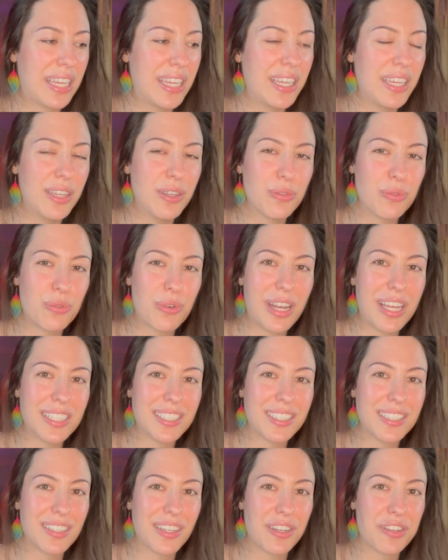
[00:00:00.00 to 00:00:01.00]
it
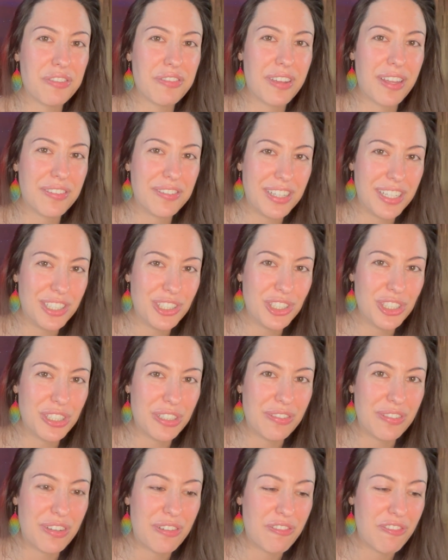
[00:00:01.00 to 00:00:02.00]
rests on a foundation
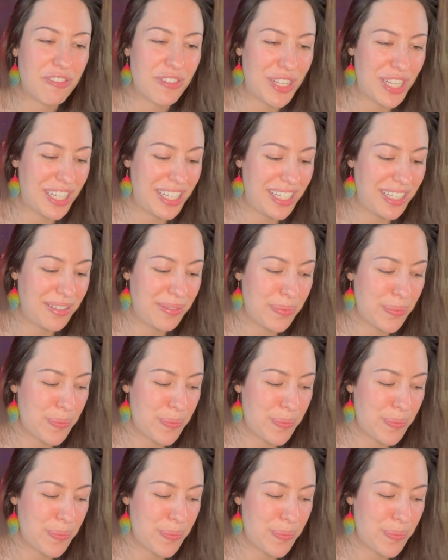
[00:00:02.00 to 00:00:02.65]
of infinity.